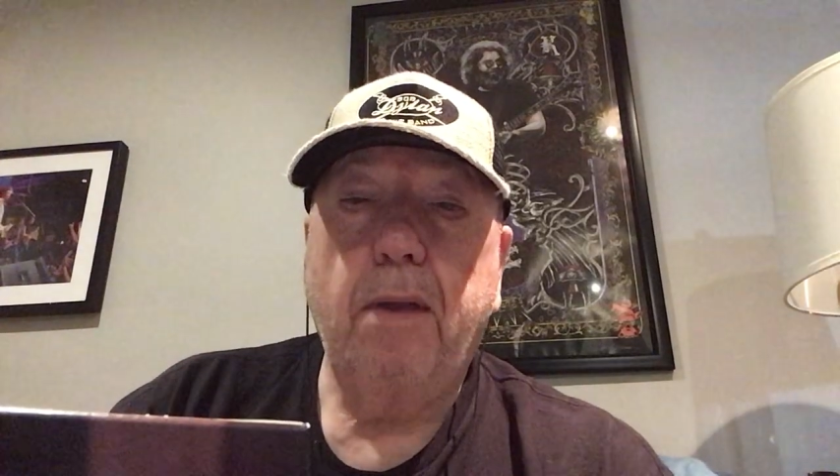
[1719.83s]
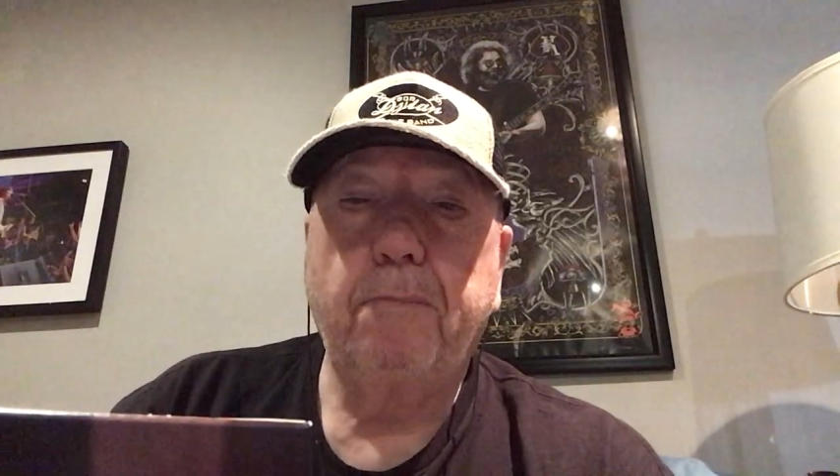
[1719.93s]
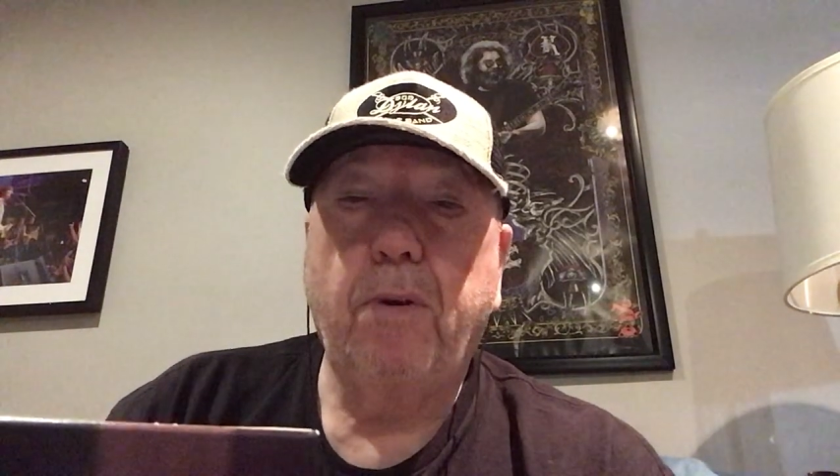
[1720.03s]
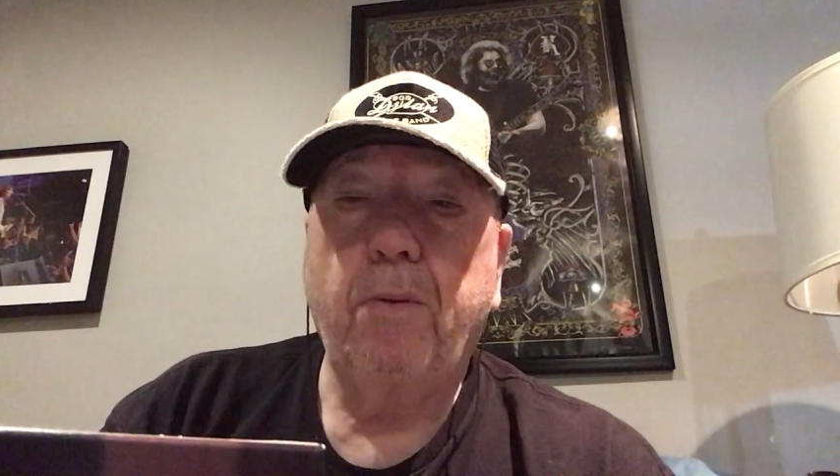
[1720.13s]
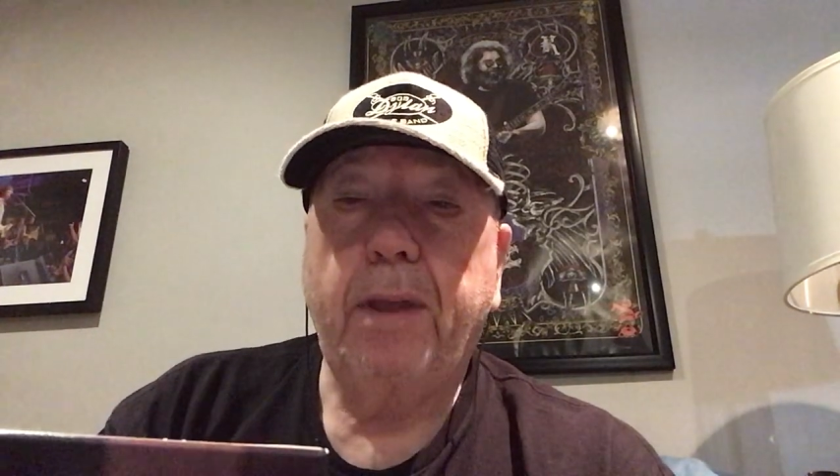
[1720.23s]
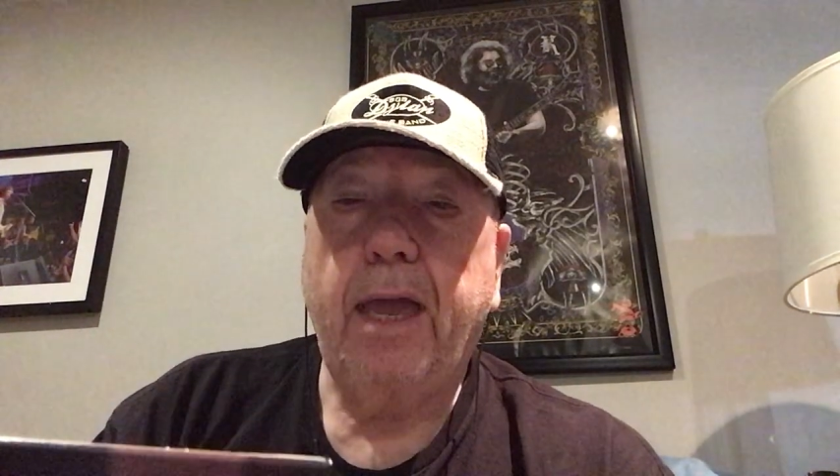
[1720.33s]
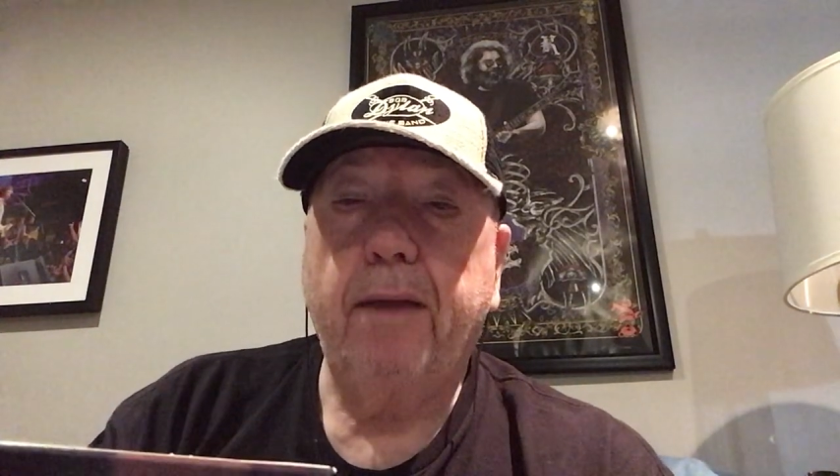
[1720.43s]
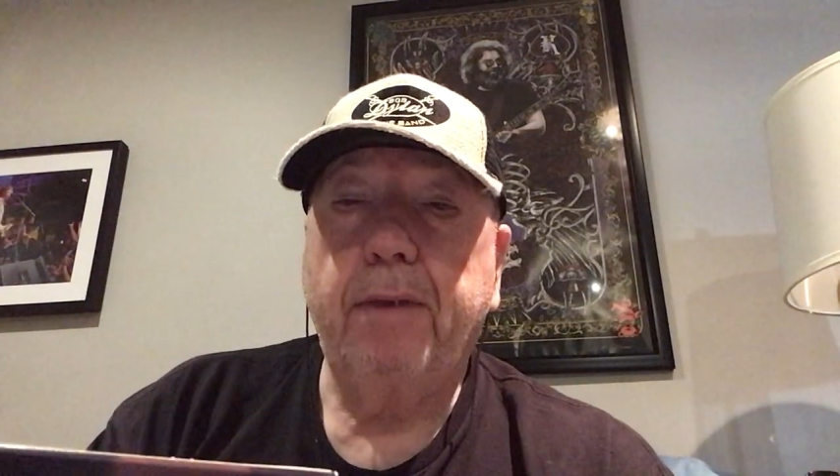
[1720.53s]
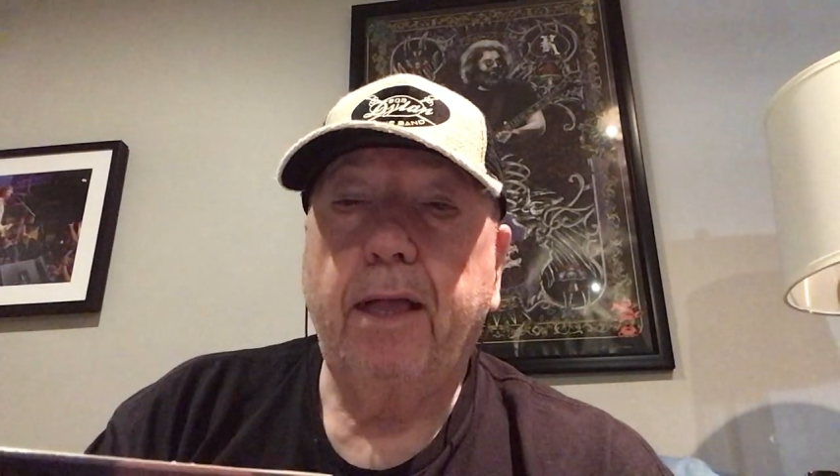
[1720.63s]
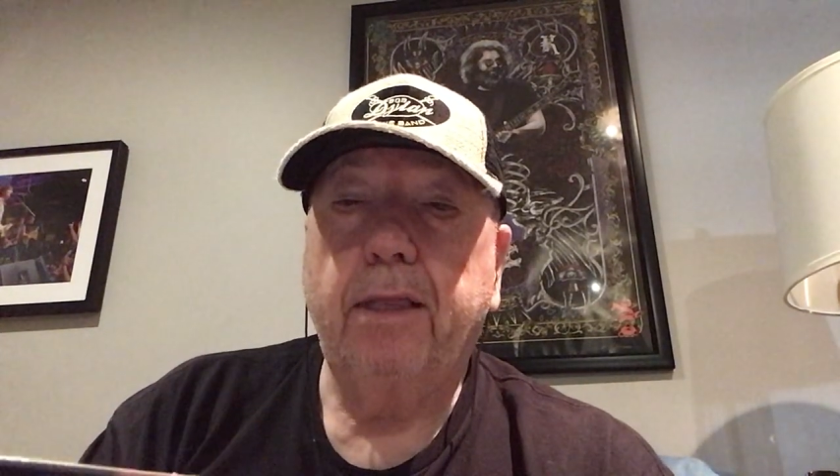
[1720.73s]

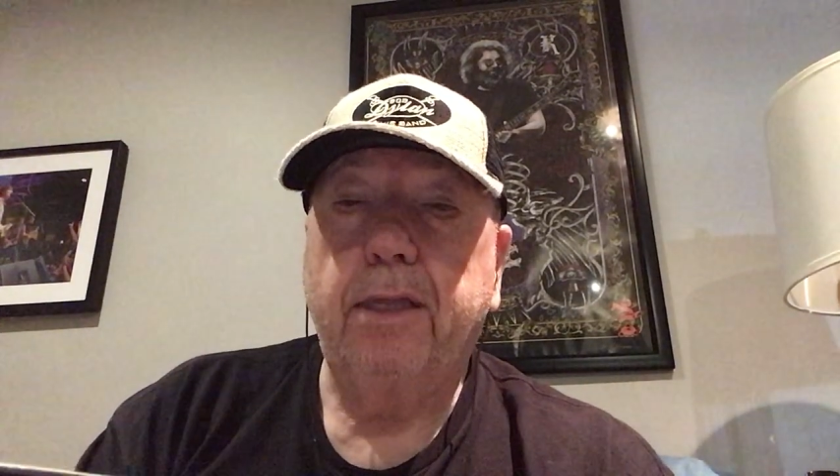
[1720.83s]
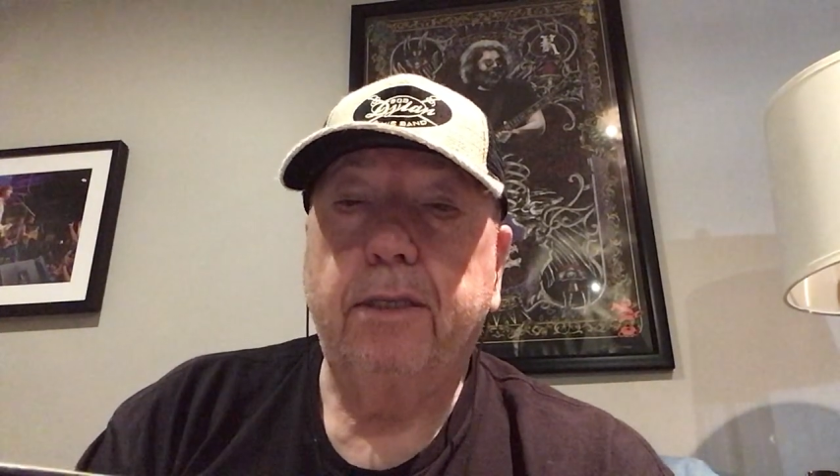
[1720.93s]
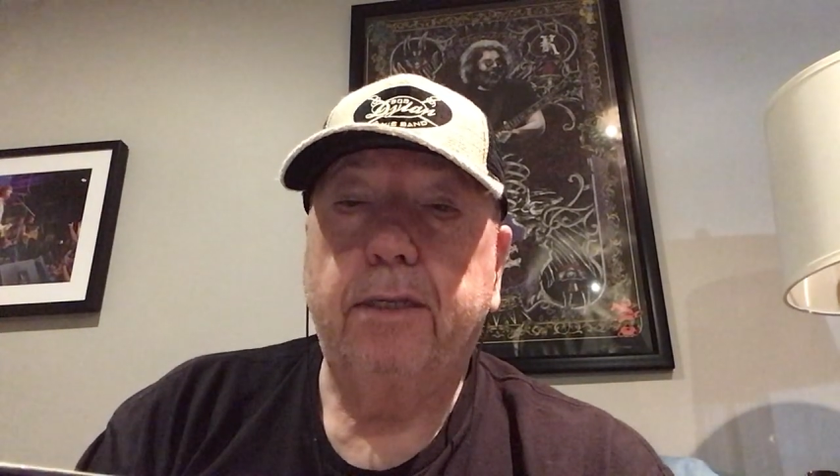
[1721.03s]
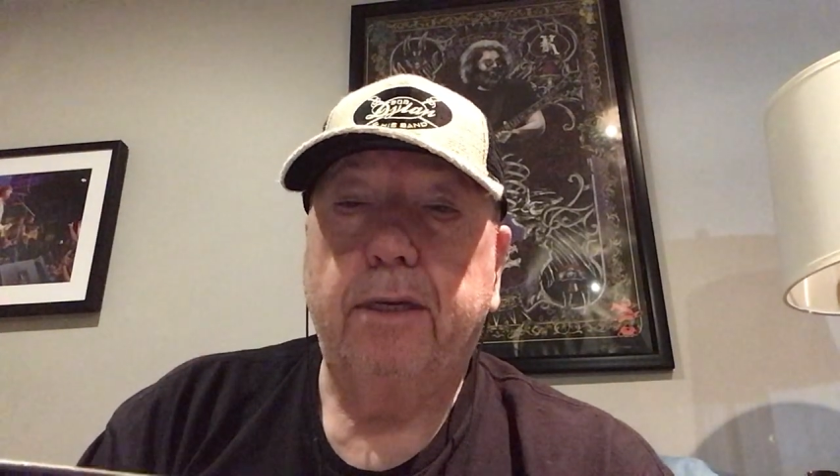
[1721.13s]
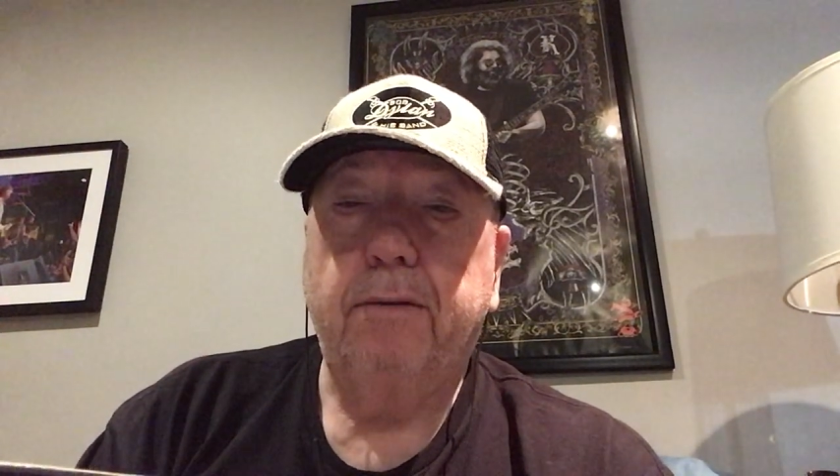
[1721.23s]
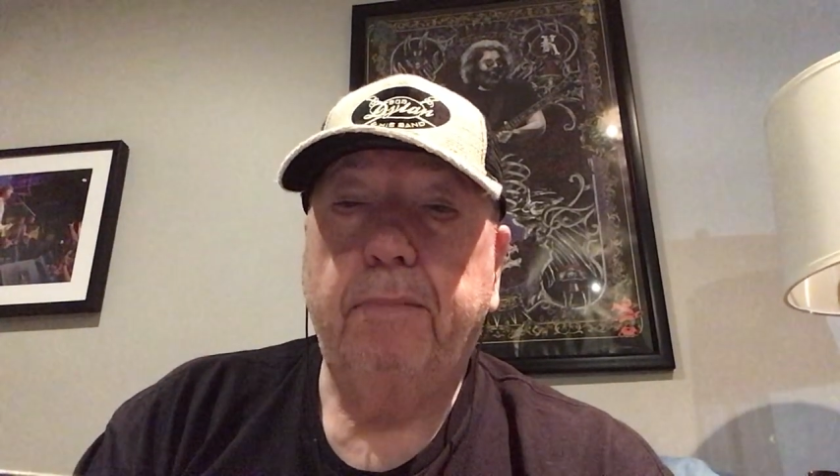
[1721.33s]
Birmingham, England,